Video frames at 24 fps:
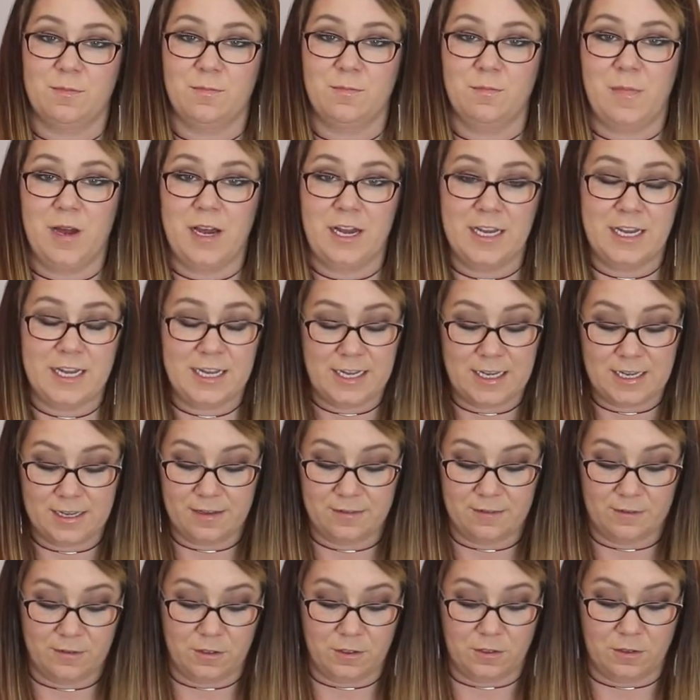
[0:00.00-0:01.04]
my
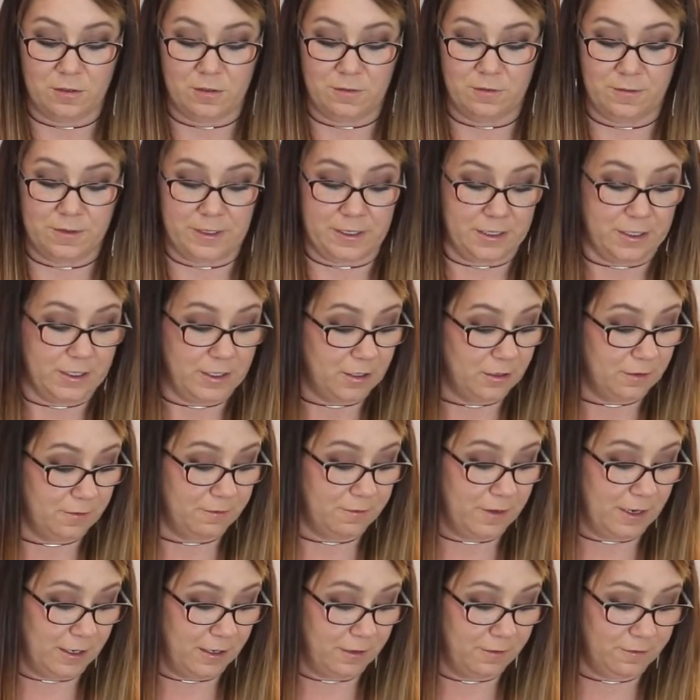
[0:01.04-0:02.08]
little fairy or
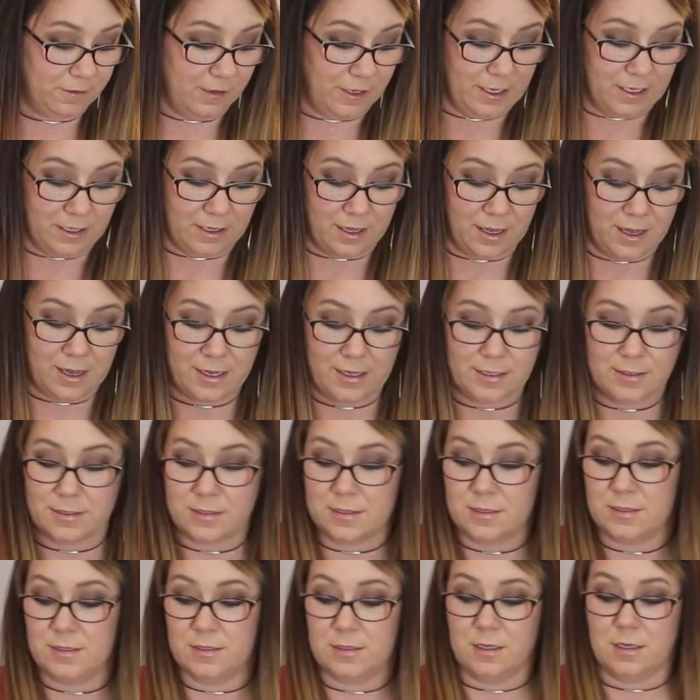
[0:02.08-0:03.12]
firefly
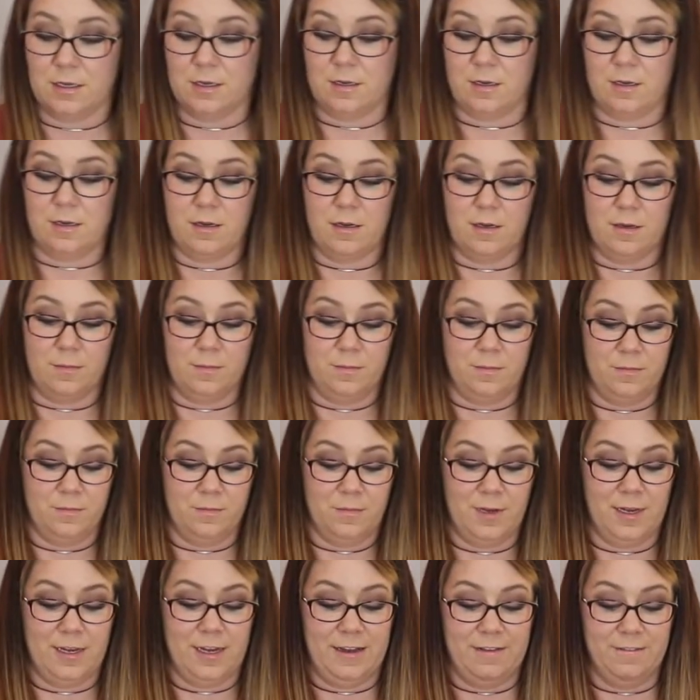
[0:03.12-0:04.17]
lights
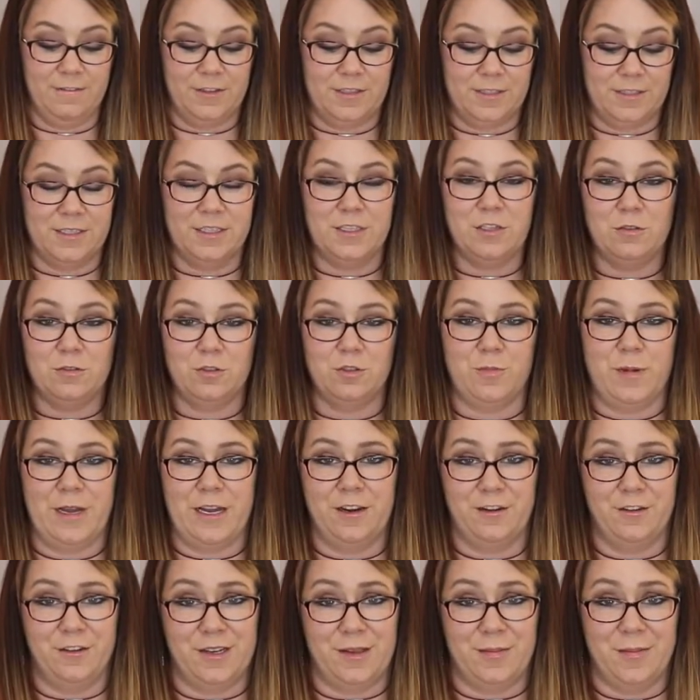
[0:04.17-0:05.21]
have this huge
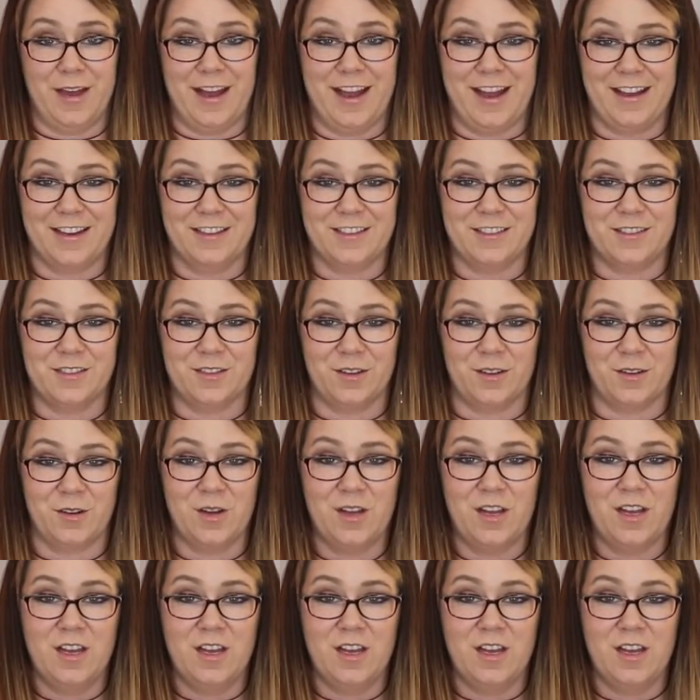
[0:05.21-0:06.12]
battery pack. So